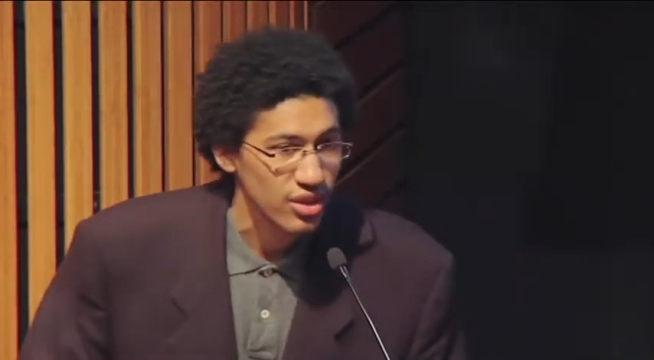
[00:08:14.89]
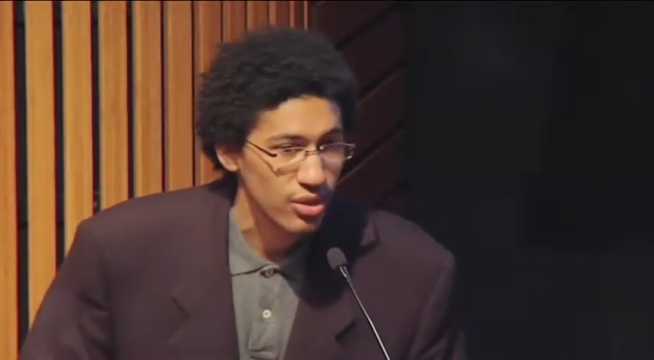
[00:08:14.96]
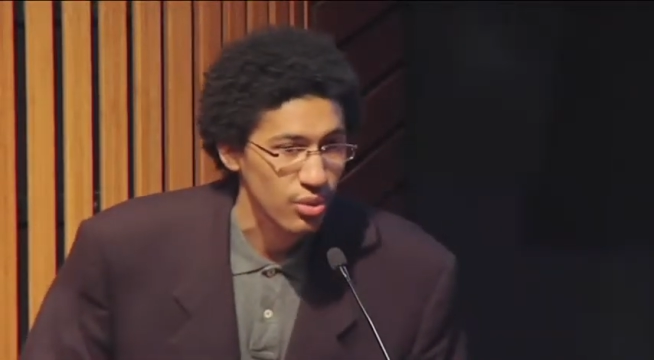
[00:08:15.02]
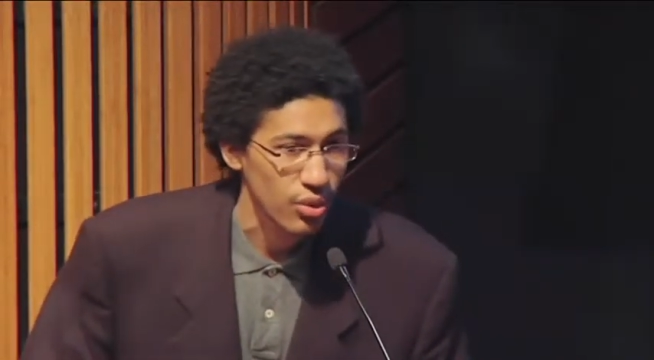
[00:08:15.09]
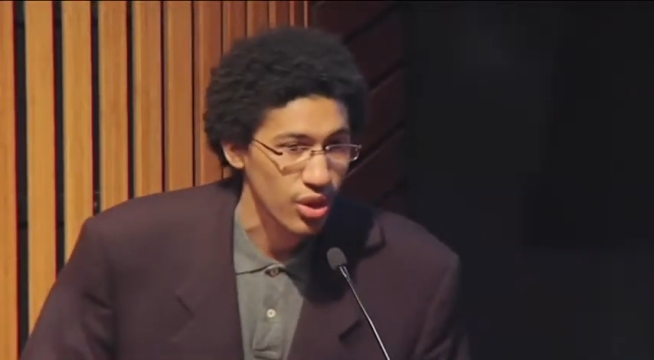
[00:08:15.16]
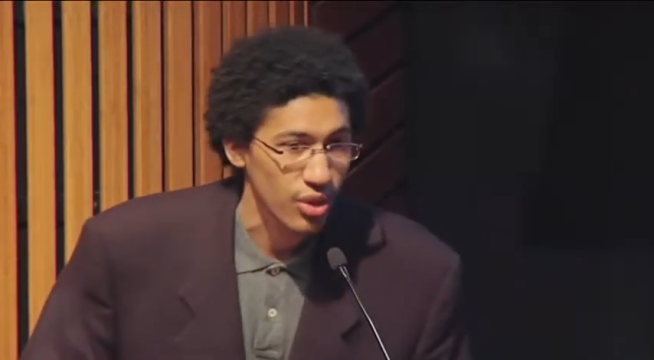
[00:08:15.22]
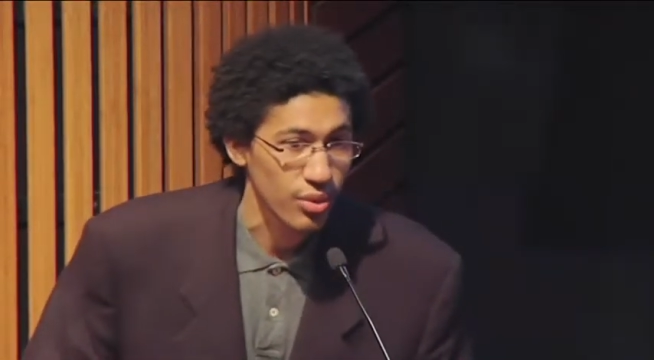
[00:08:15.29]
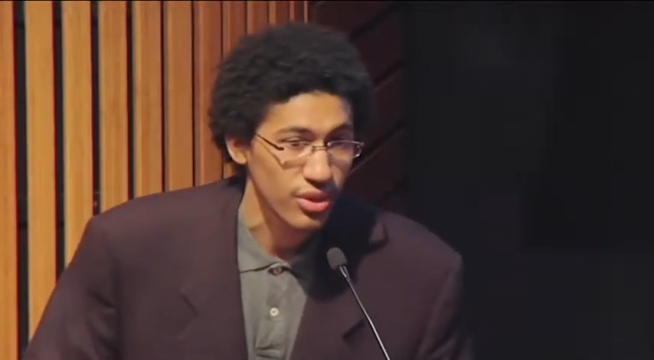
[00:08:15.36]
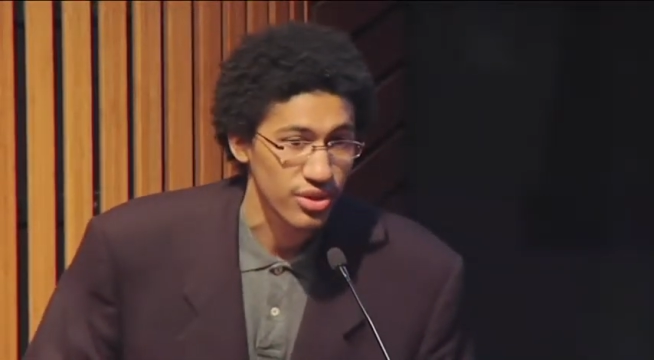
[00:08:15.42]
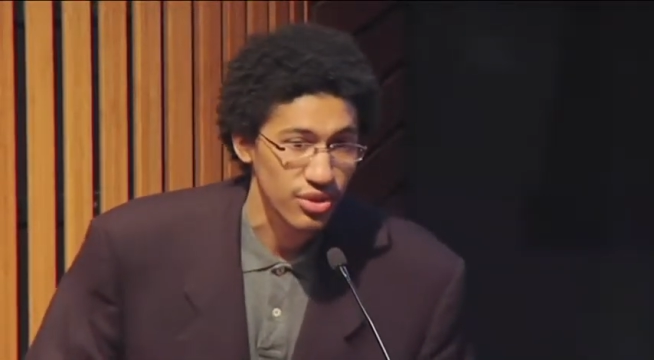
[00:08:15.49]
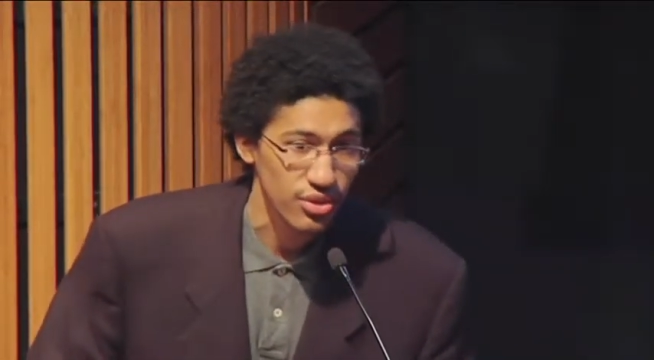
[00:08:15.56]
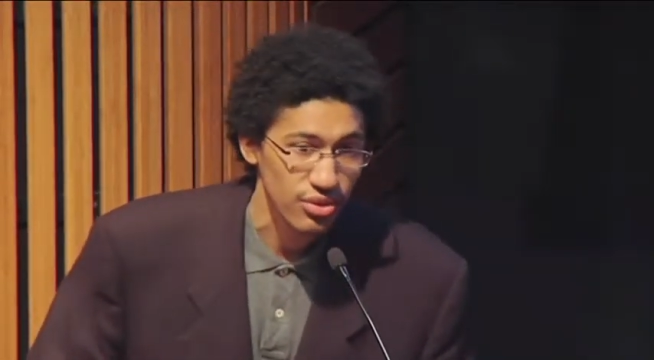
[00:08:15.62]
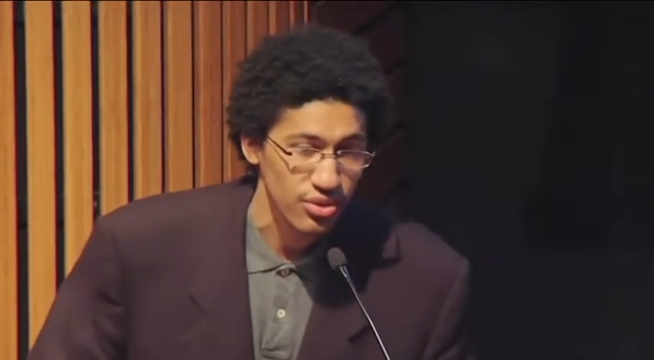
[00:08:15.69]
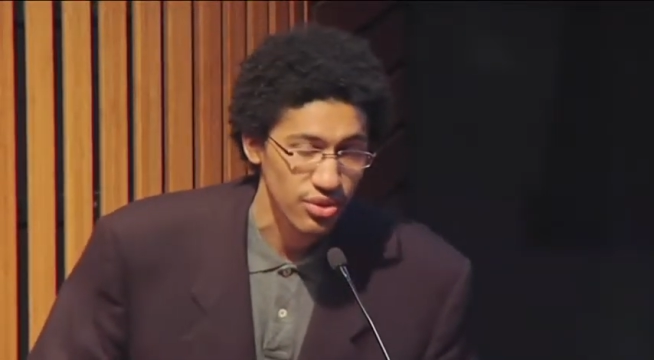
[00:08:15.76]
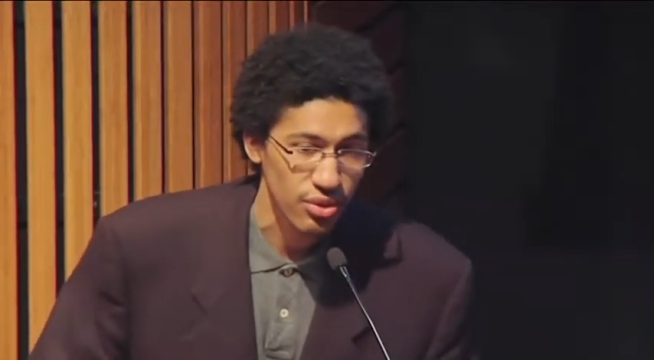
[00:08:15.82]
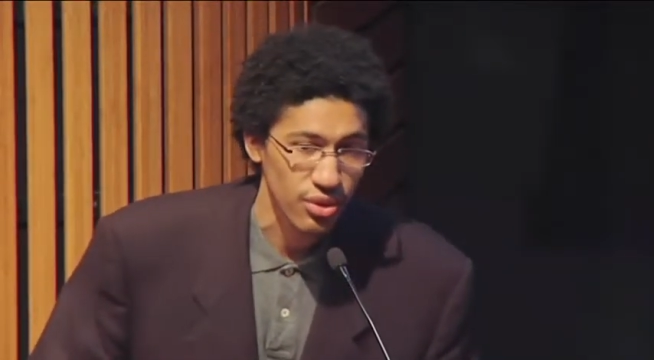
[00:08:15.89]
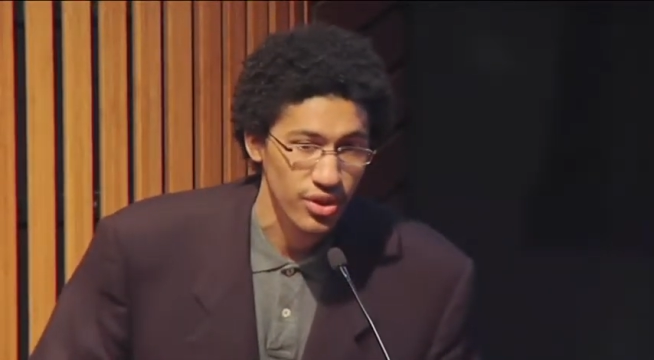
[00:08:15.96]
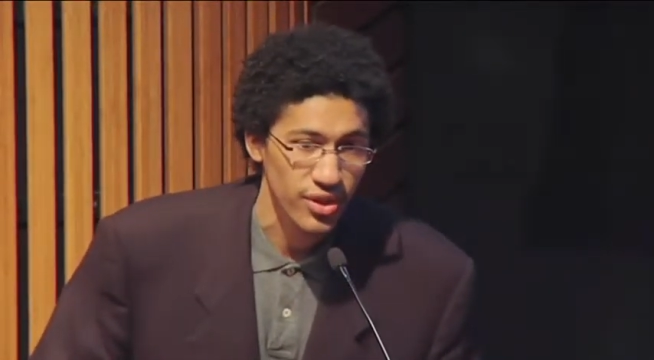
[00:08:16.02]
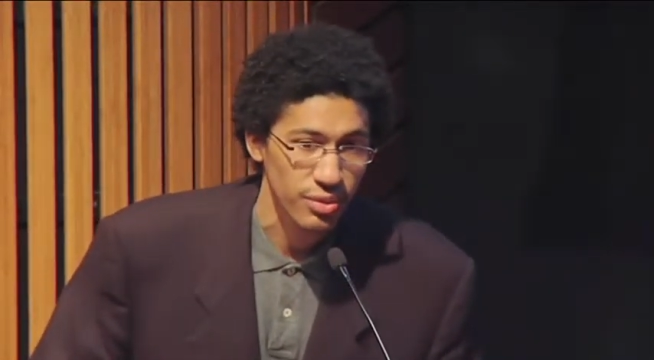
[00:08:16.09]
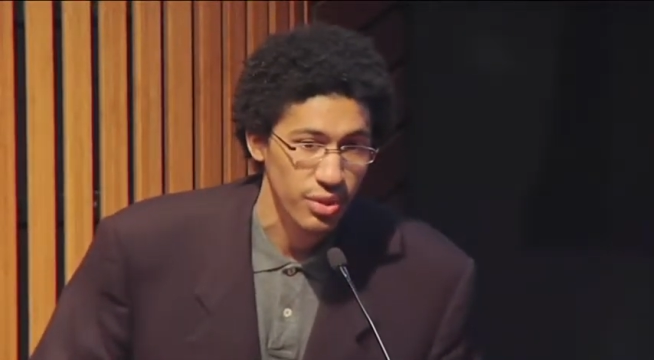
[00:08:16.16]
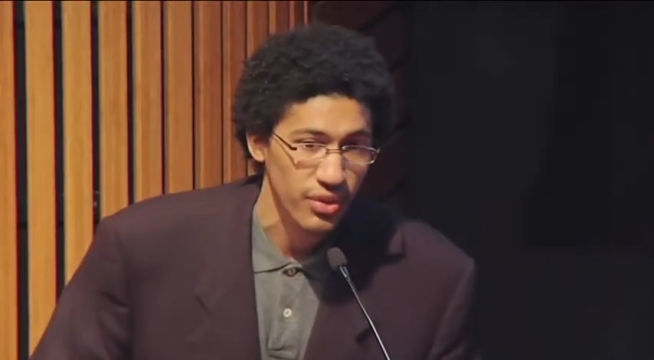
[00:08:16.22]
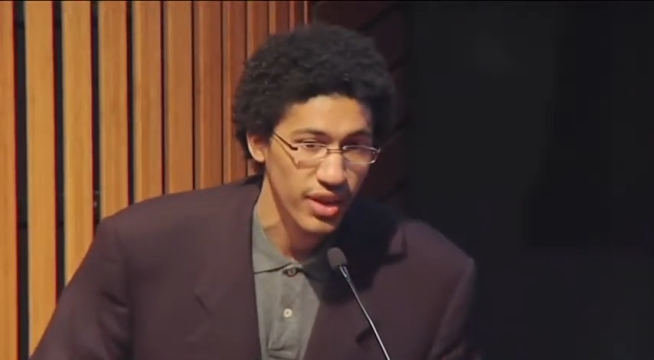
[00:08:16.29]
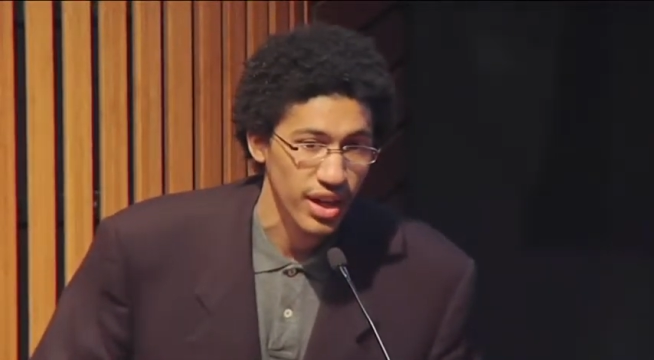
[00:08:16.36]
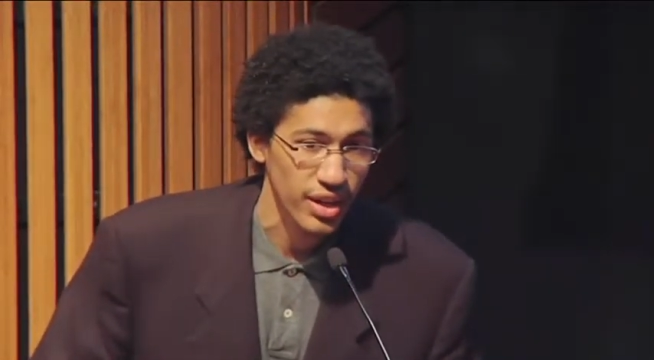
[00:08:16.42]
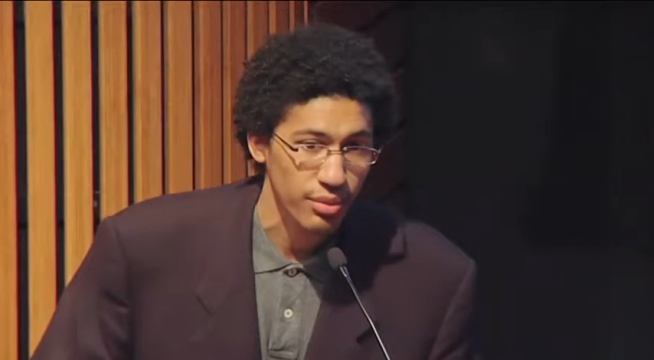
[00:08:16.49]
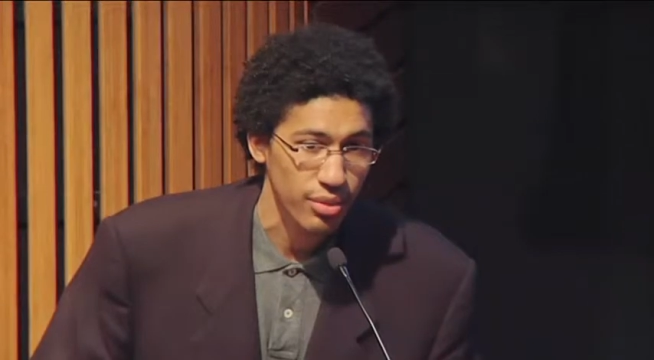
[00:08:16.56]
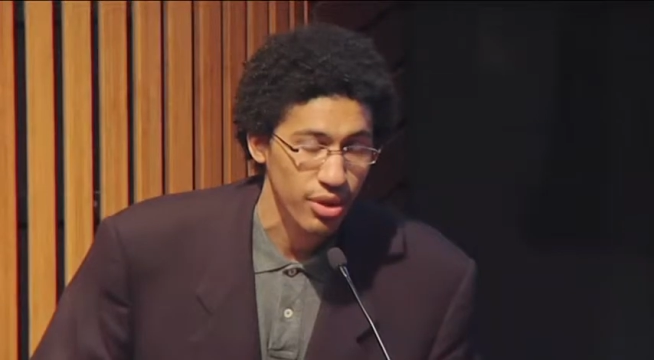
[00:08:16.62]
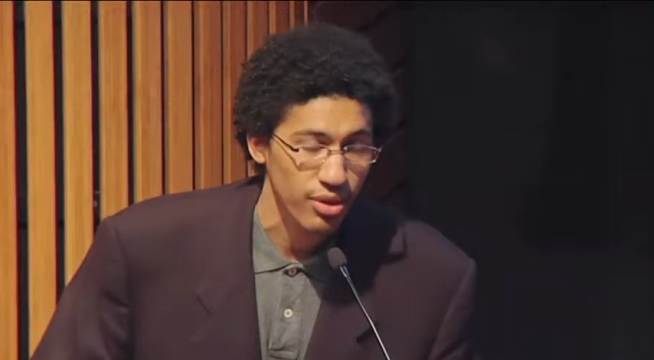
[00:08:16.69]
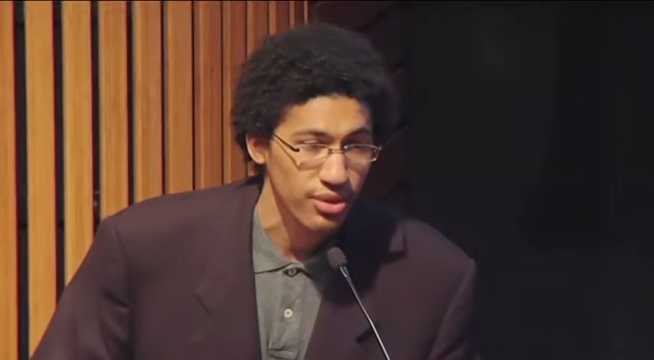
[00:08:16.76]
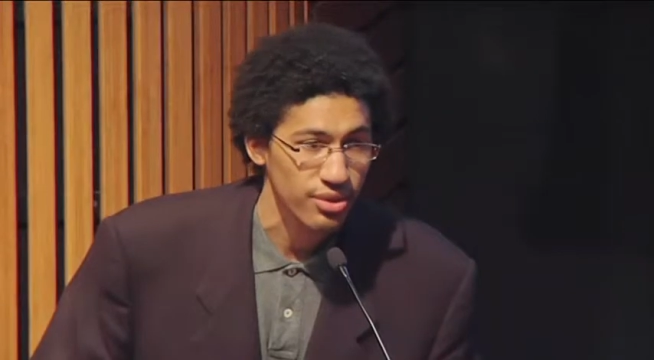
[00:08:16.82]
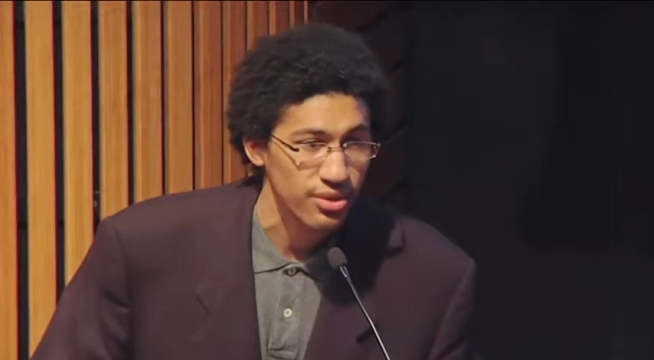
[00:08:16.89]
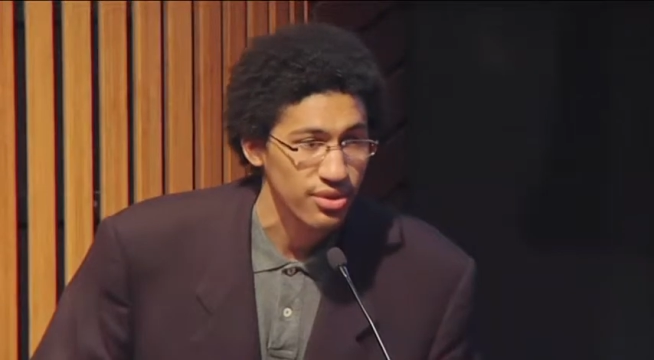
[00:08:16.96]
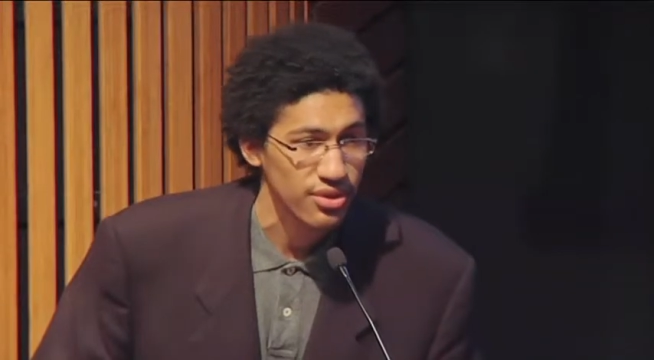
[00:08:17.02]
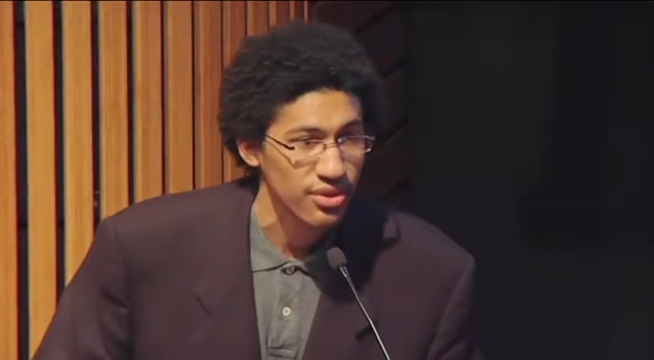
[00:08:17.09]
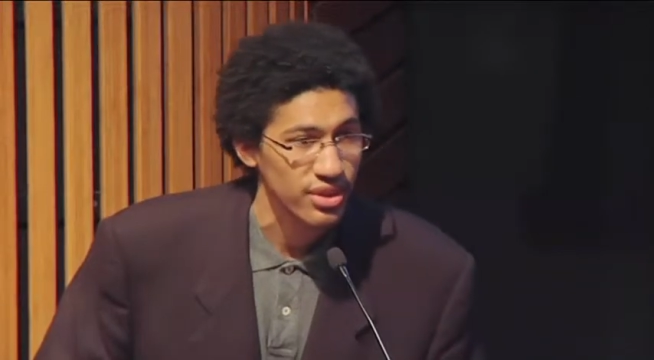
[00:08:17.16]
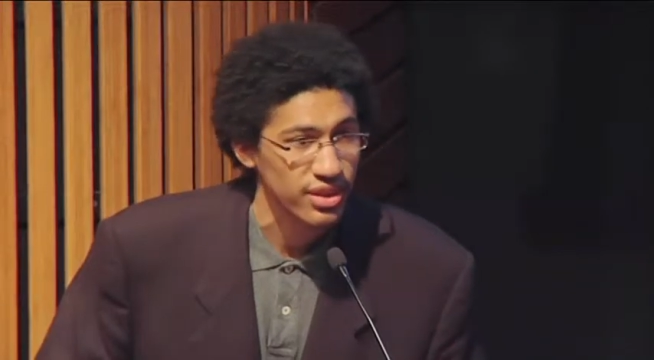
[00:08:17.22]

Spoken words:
to work with 2 stores providing produce,